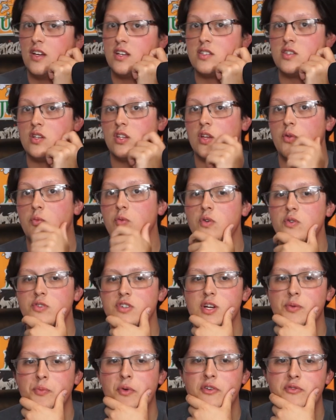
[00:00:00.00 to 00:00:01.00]
So like we were
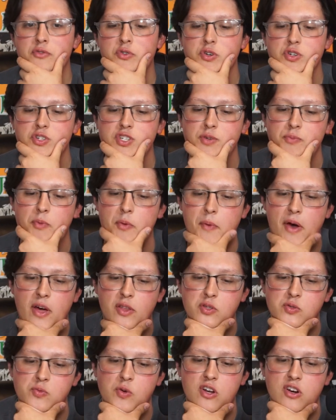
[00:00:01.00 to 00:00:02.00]
talking about food and shit, my mouth
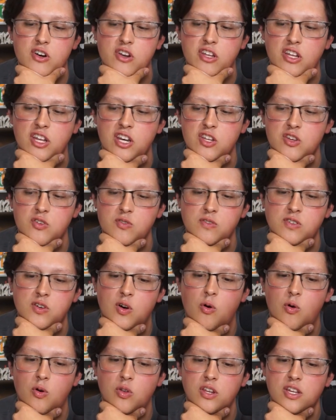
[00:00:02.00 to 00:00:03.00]
was watering, and you
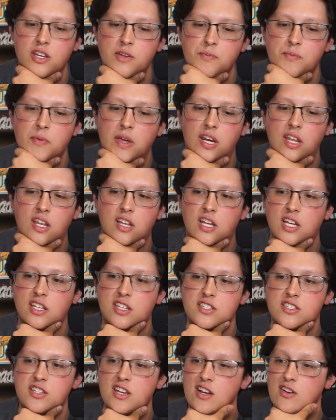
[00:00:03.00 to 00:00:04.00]
totally made it like the
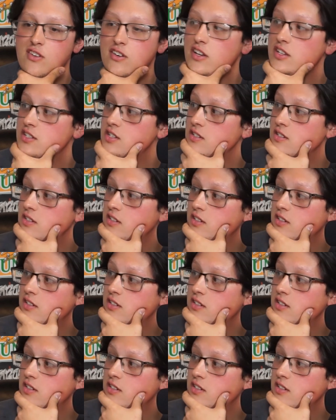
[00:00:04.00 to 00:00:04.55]
Sahara Desert.